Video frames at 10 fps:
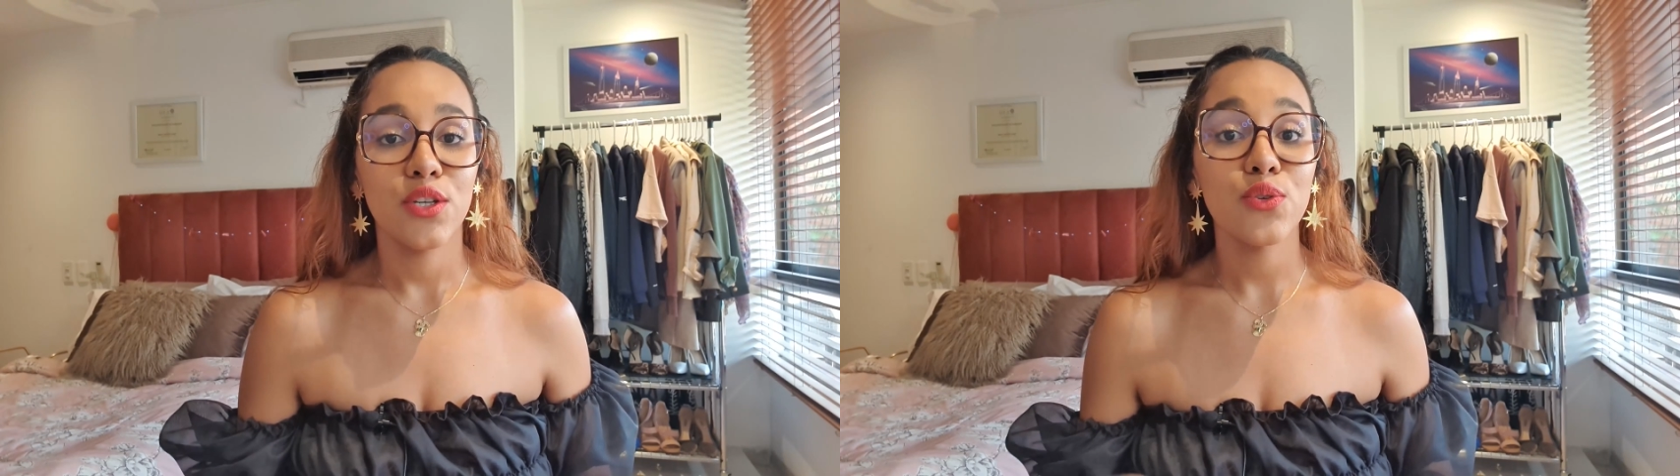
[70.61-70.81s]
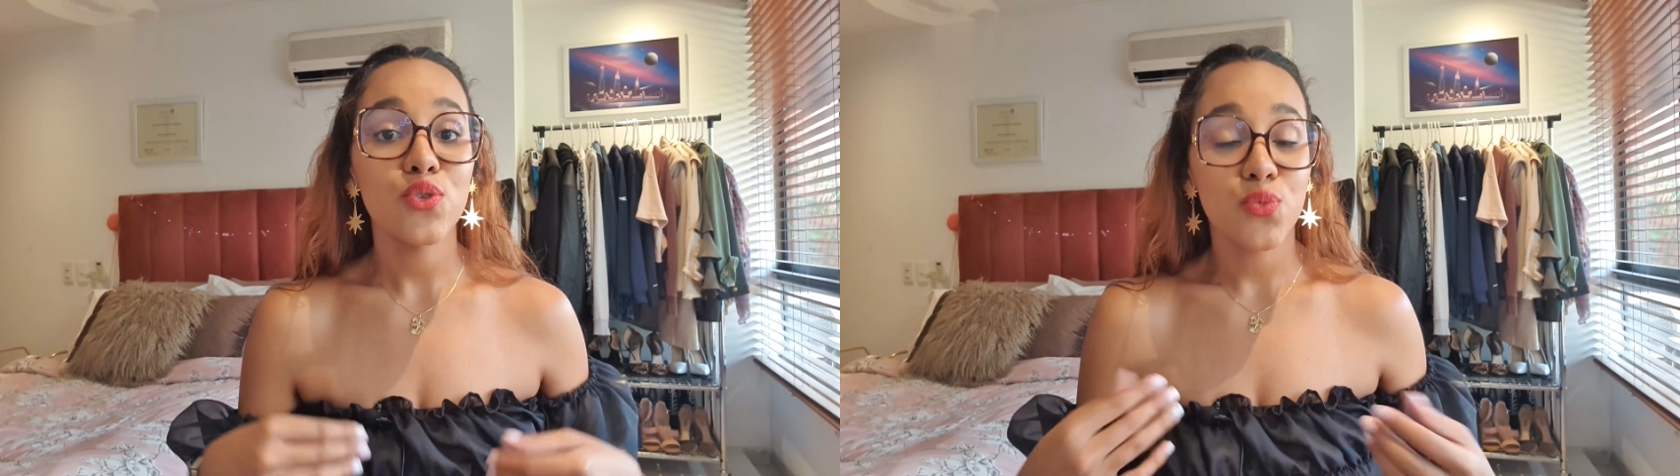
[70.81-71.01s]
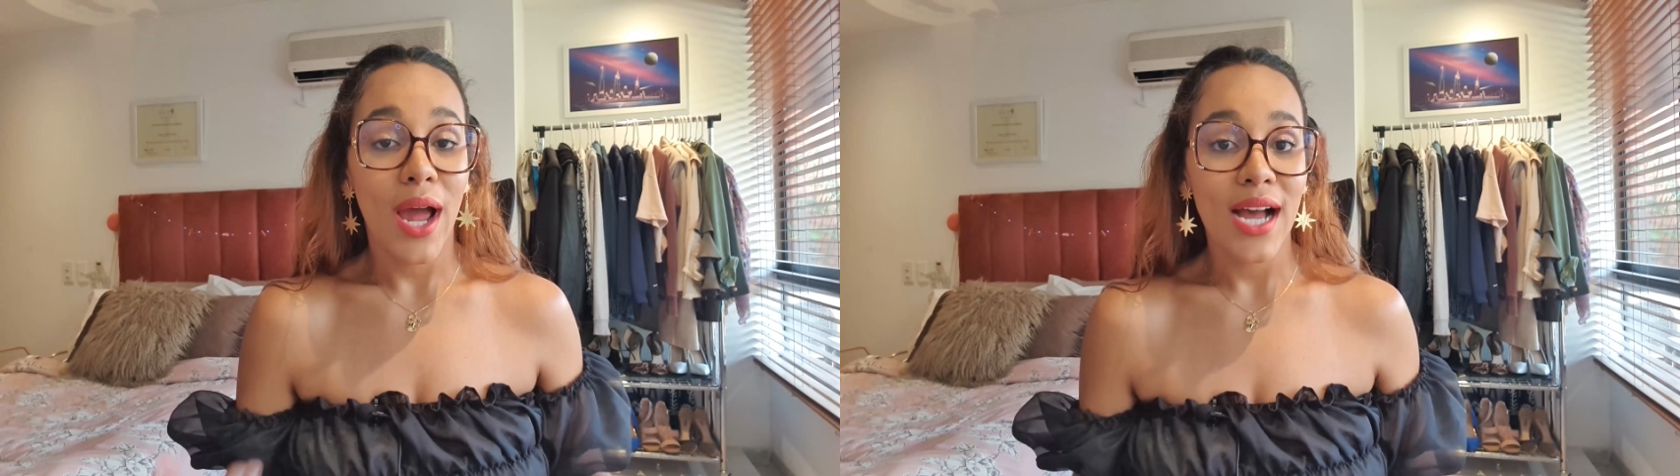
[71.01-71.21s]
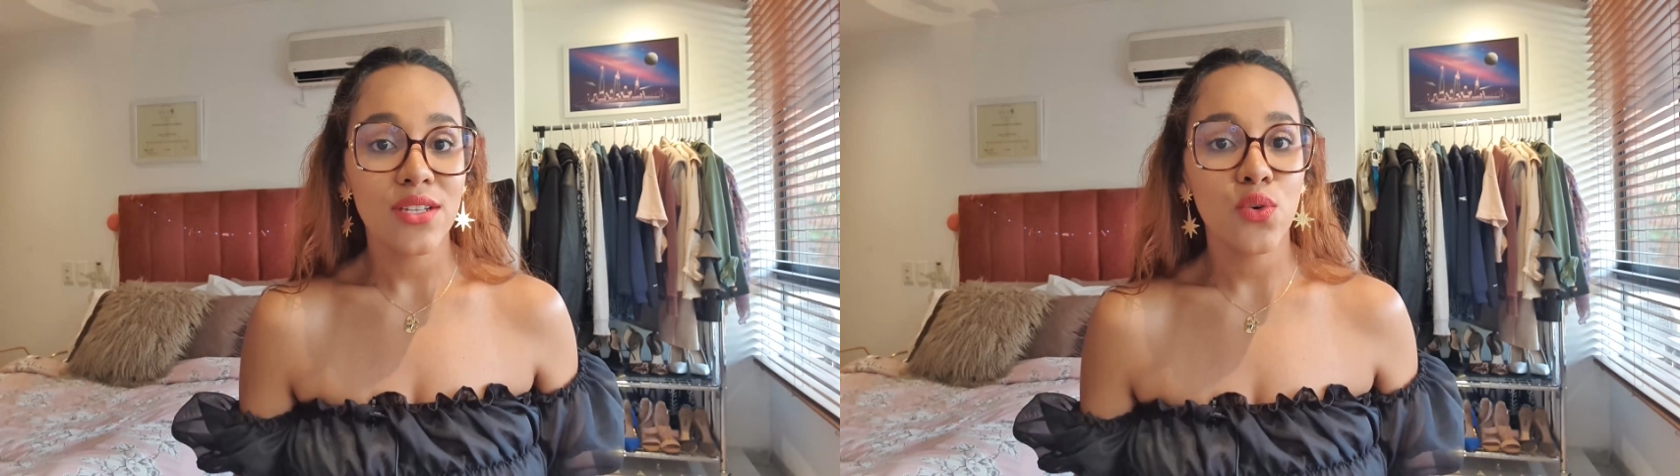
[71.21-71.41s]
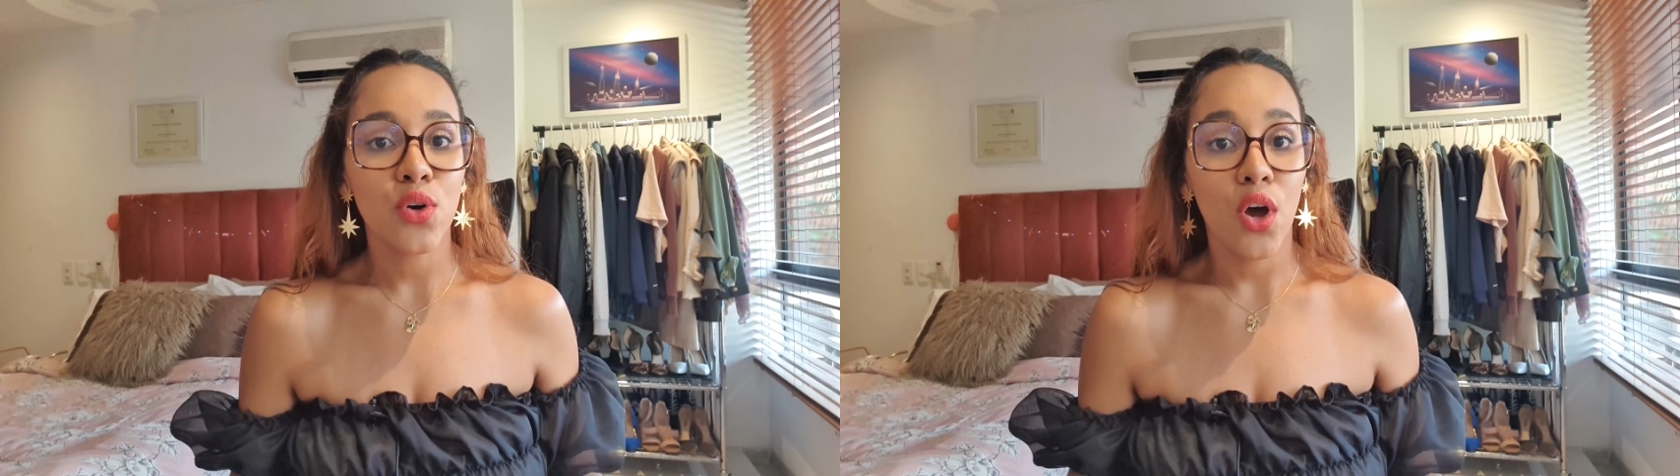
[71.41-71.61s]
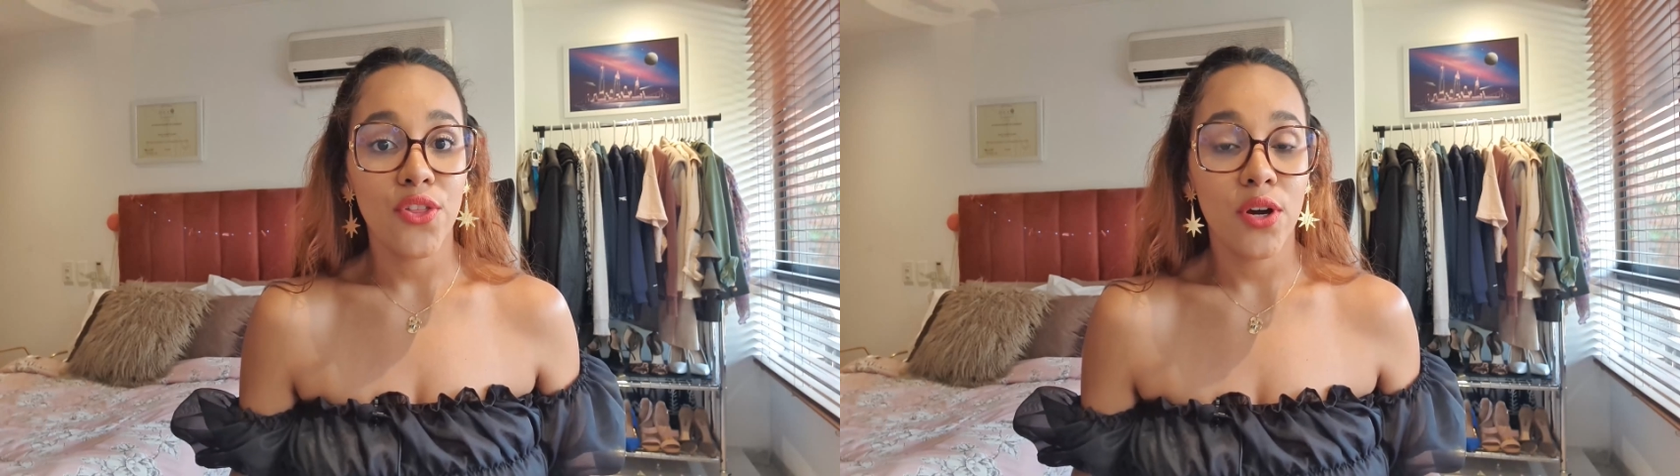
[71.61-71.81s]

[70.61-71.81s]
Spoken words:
used rags or other